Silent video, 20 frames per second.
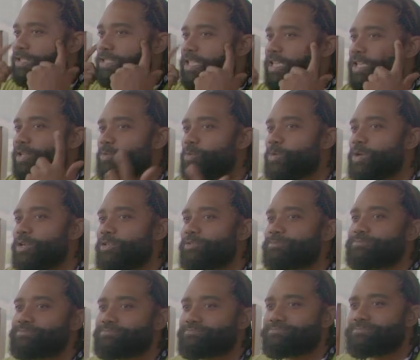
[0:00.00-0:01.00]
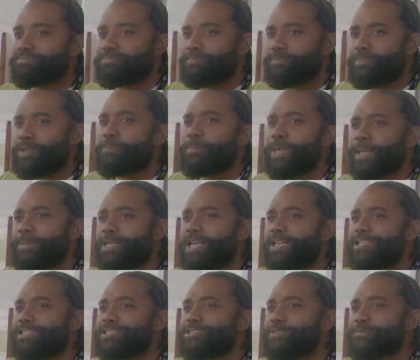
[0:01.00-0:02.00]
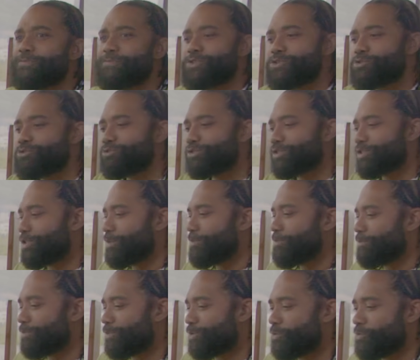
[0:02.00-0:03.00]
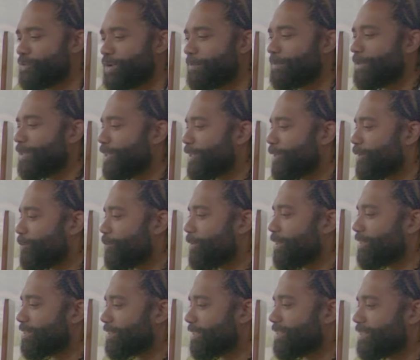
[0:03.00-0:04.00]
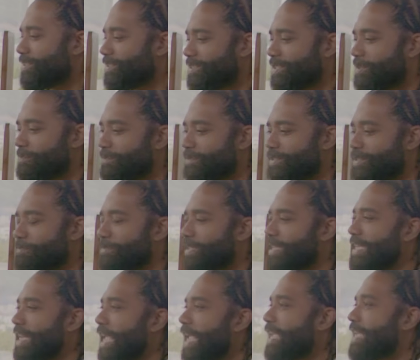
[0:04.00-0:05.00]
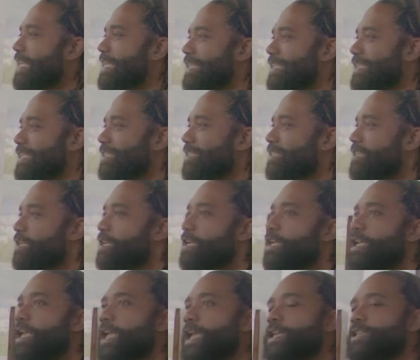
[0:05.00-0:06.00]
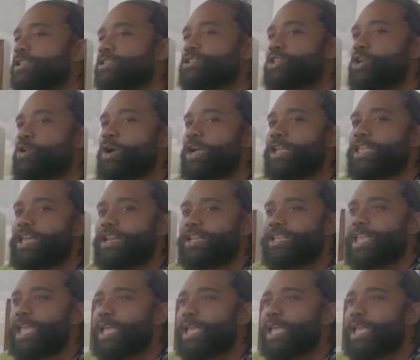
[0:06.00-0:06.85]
to think, well, maybe I need to fuse some Caribbean with some Ghanaian. And so I kind of